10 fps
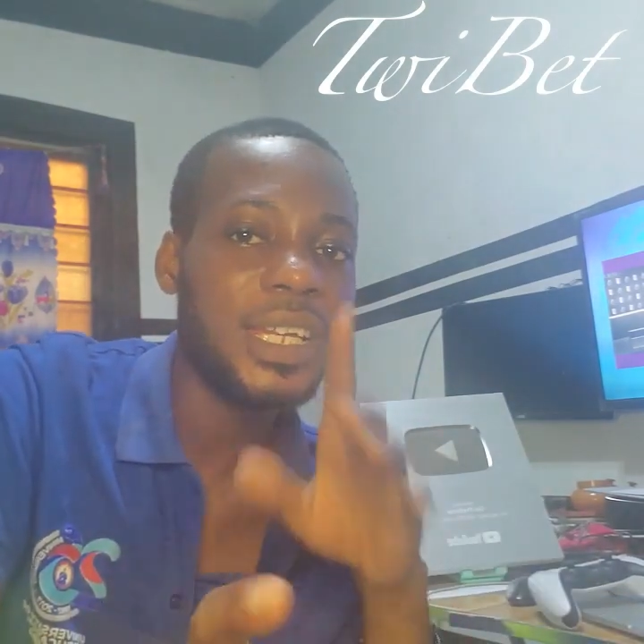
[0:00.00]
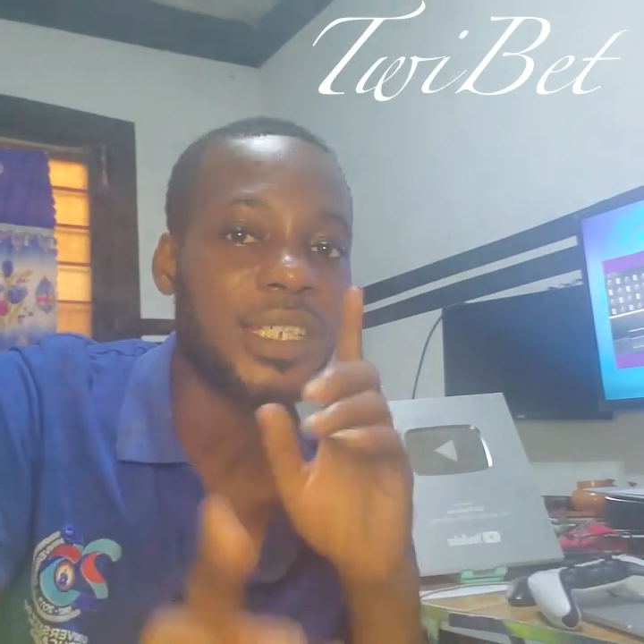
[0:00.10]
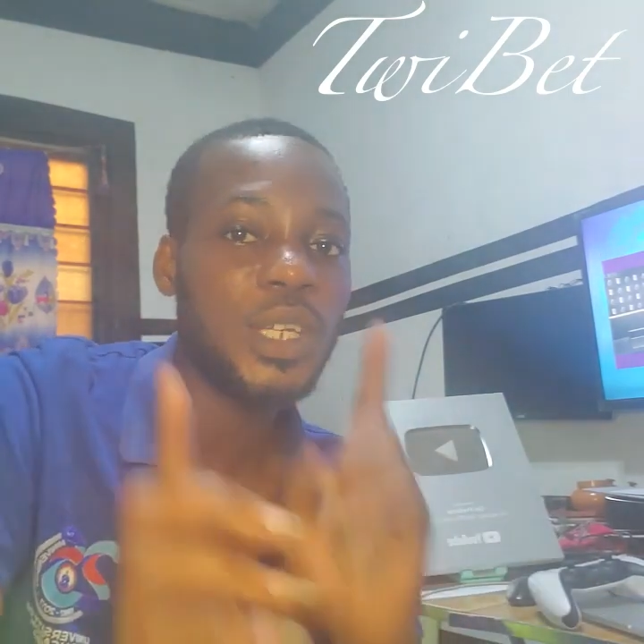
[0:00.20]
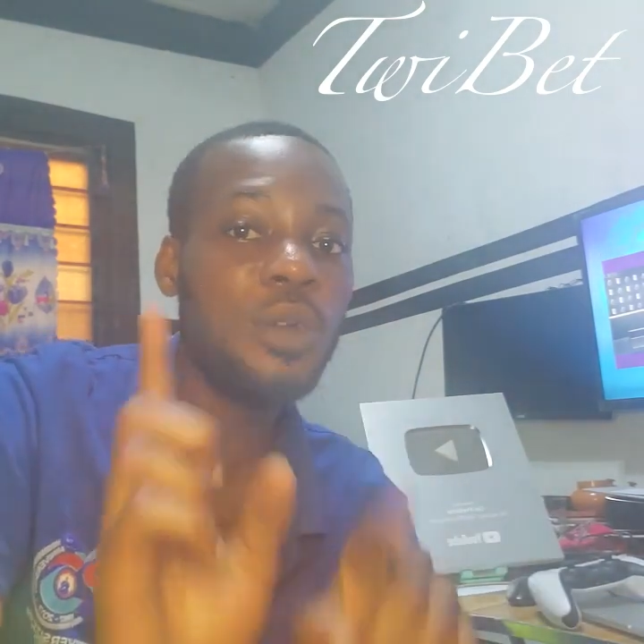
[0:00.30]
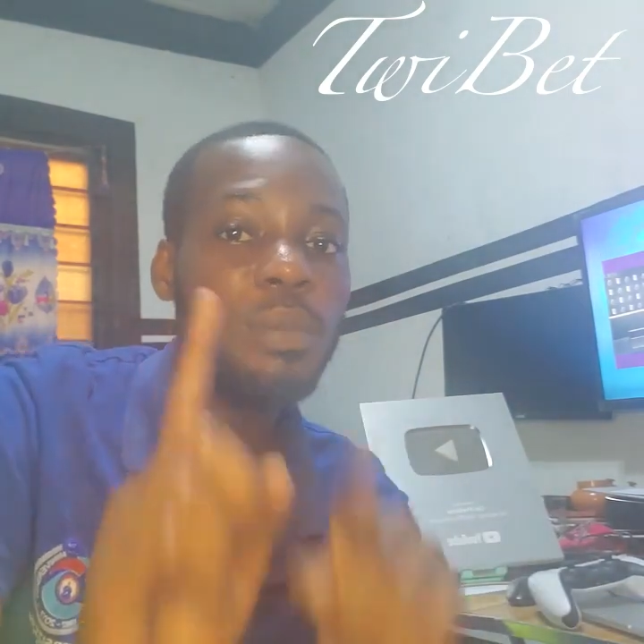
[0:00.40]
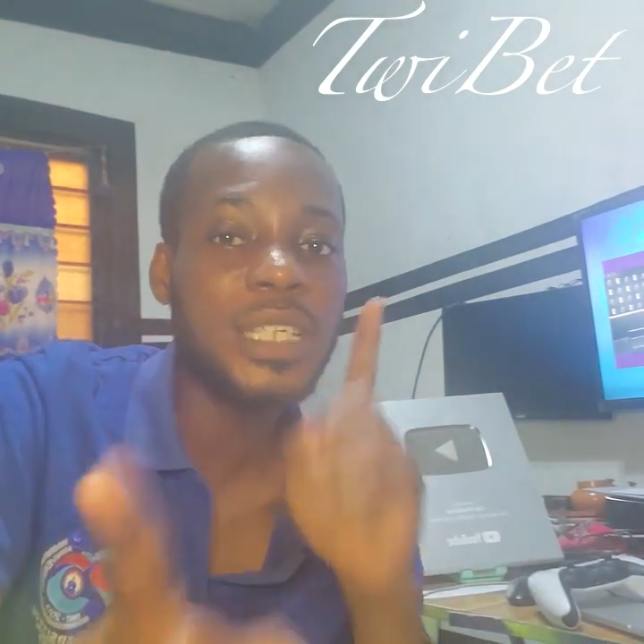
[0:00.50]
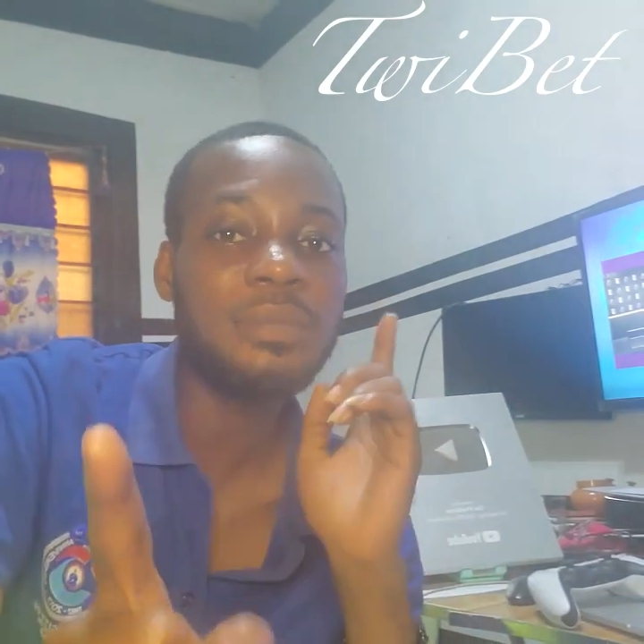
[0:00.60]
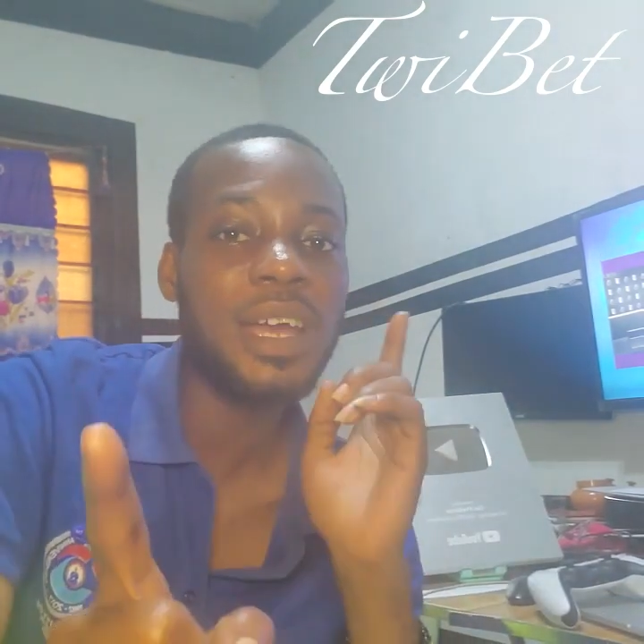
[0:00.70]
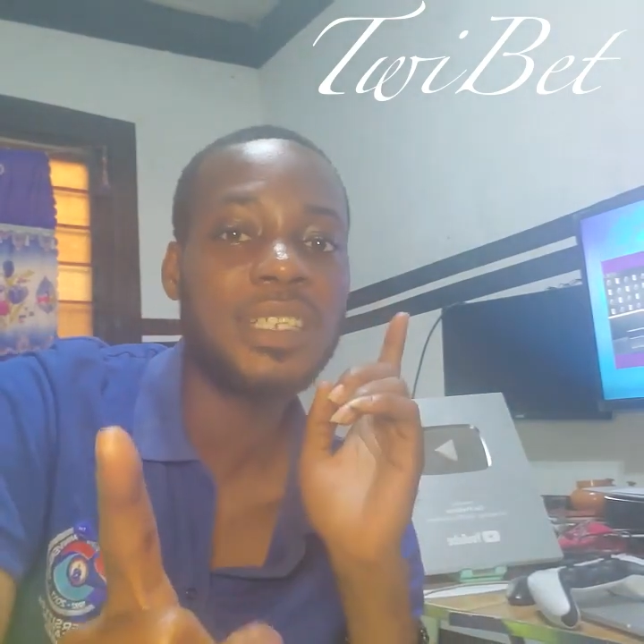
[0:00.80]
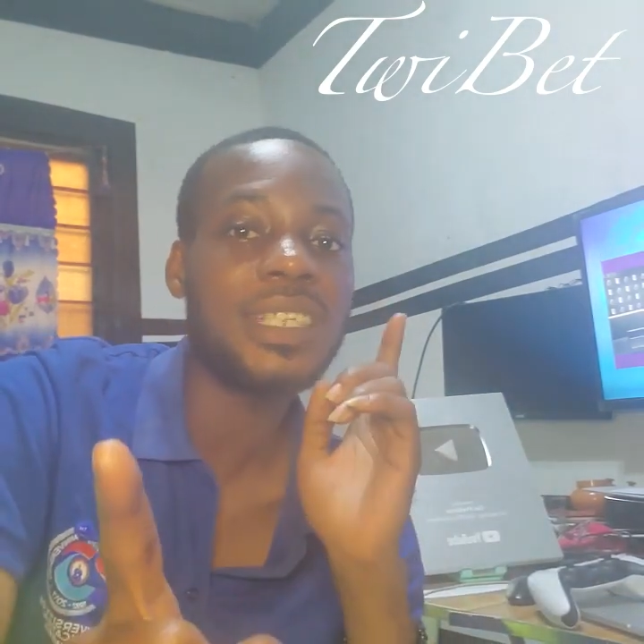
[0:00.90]
That's no point
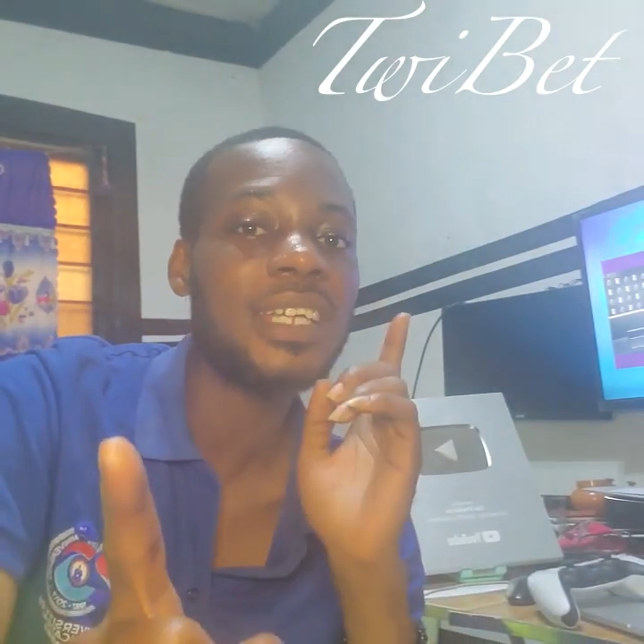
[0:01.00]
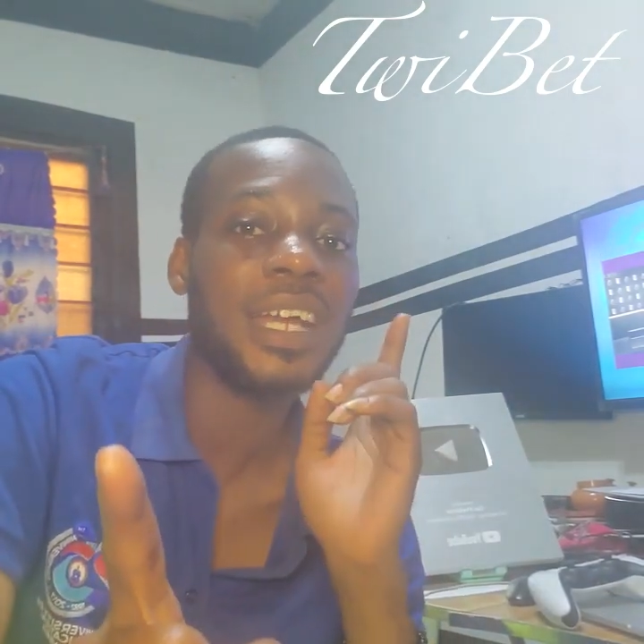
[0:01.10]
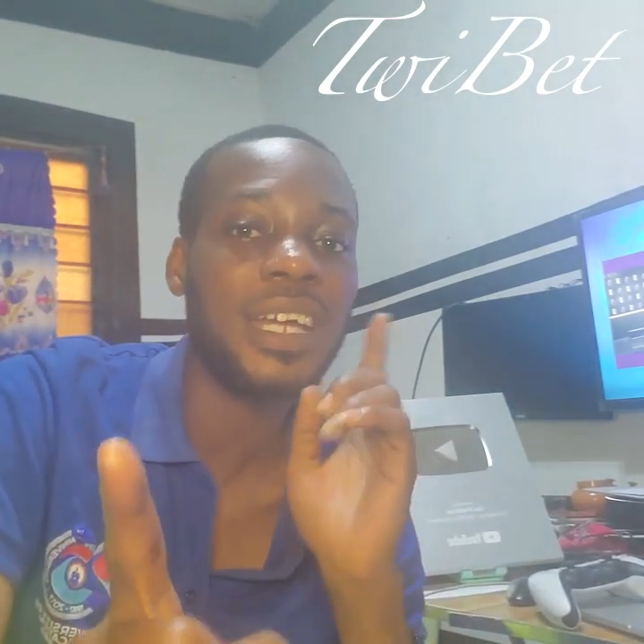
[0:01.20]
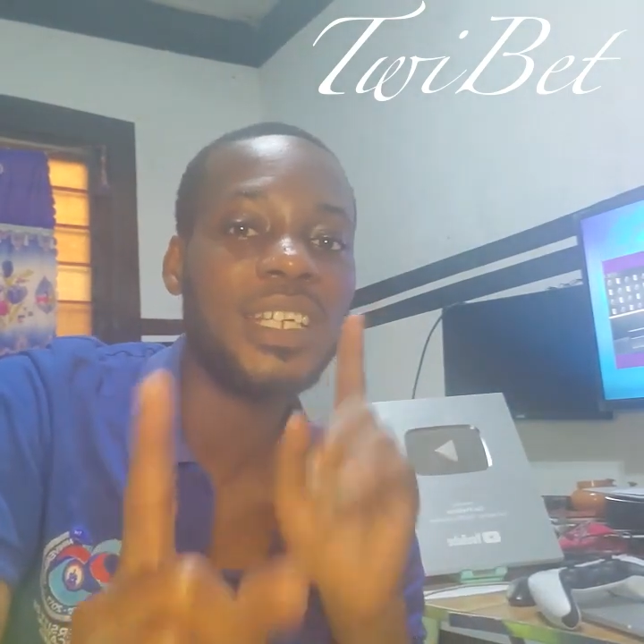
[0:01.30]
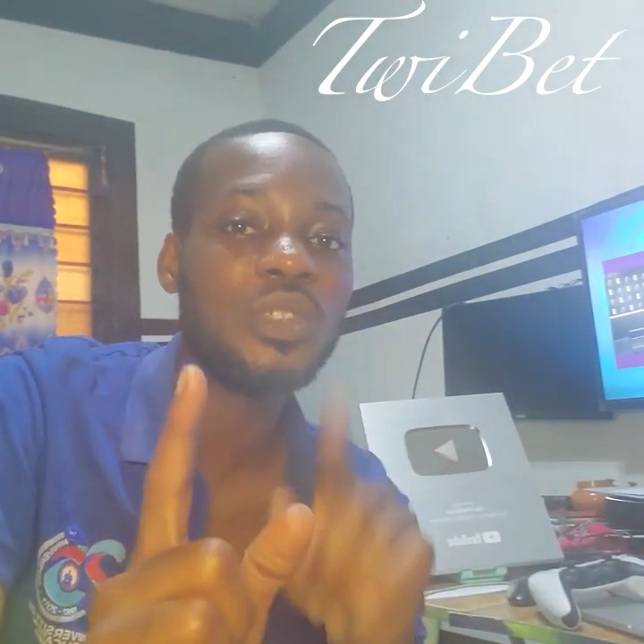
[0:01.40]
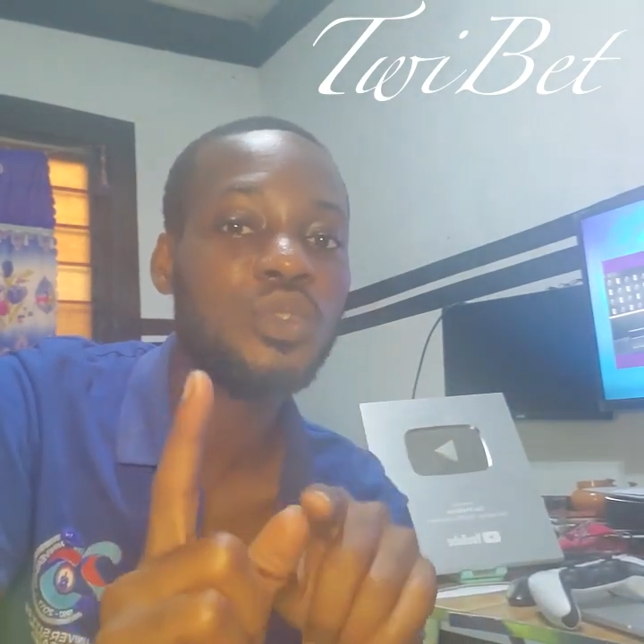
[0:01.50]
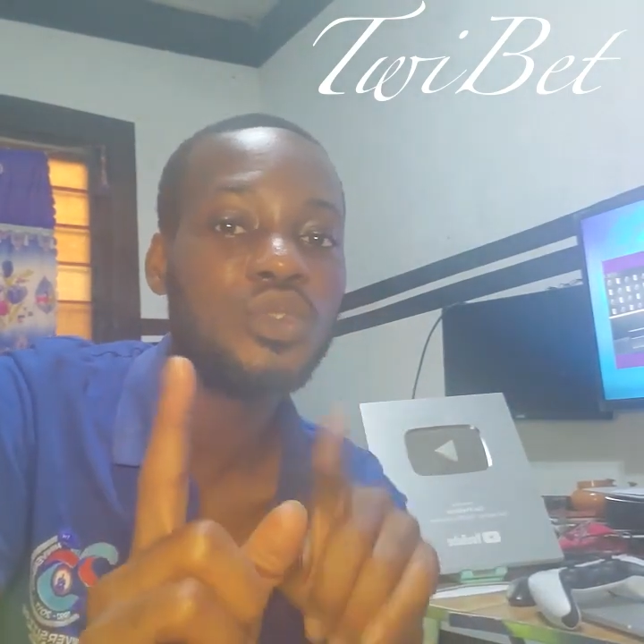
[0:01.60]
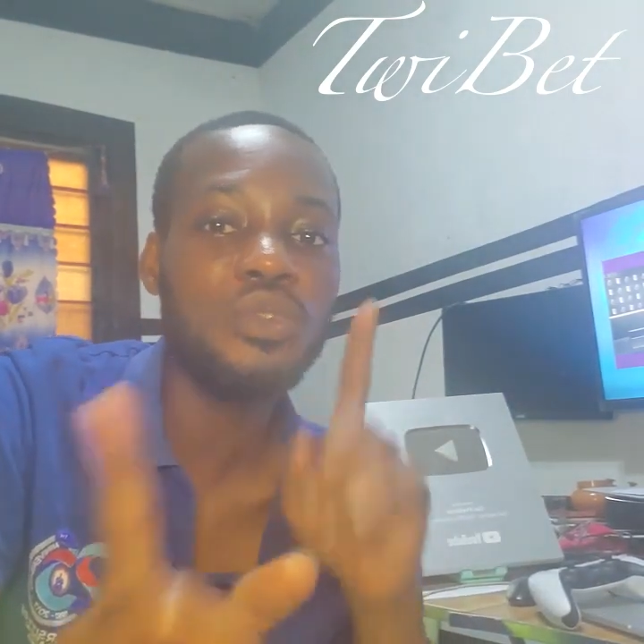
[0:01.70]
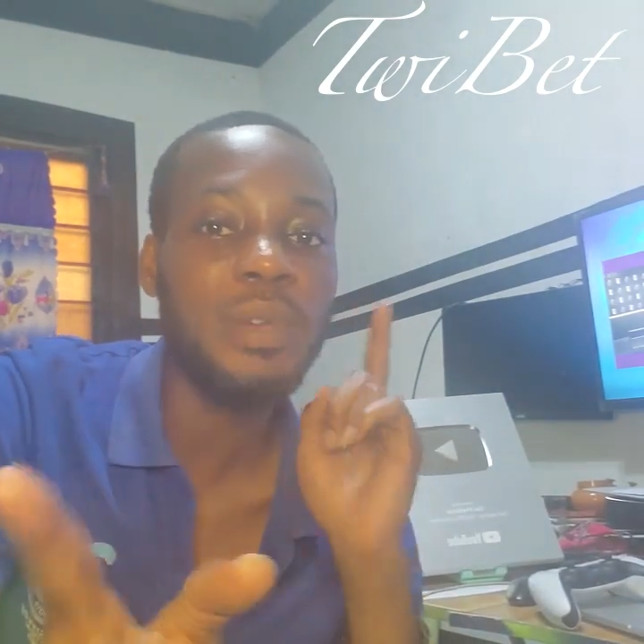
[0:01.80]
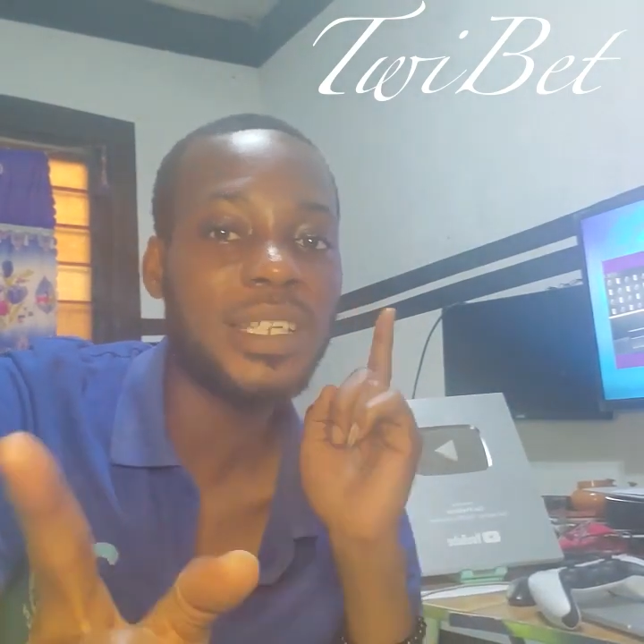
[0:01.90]
to me. I say, yeah, I need
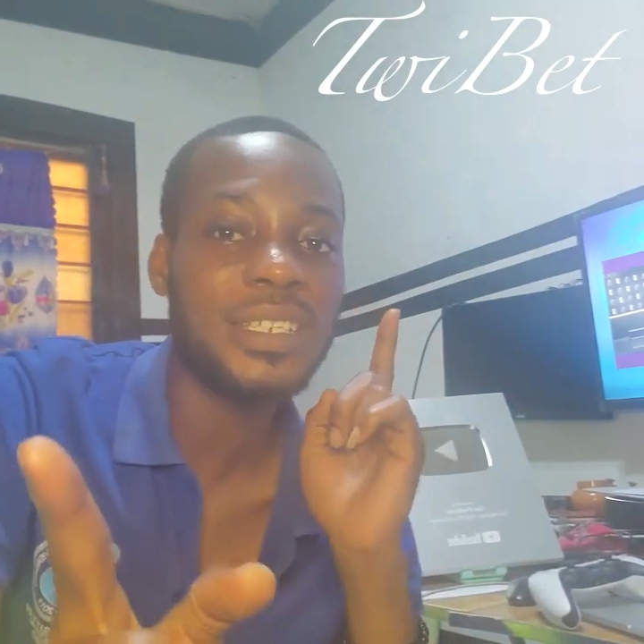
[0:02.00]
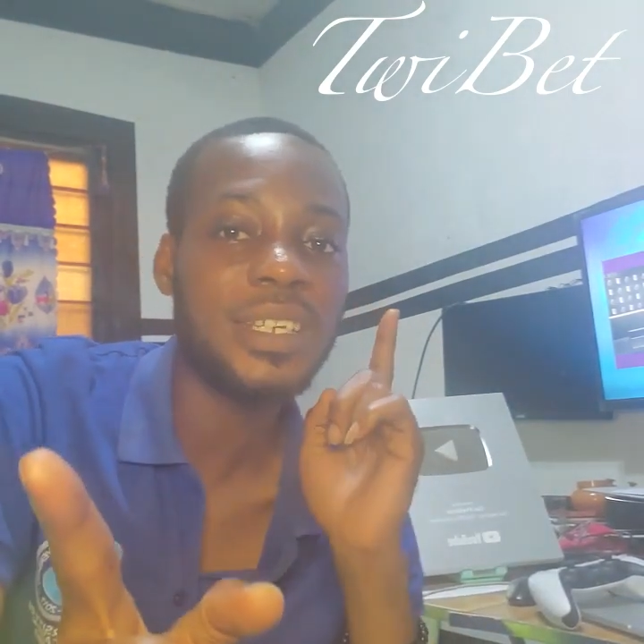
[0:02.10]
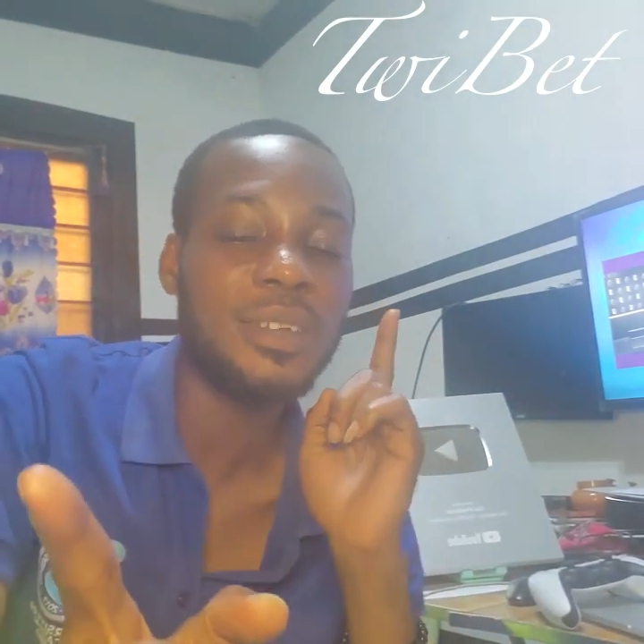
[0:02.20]
2 bet.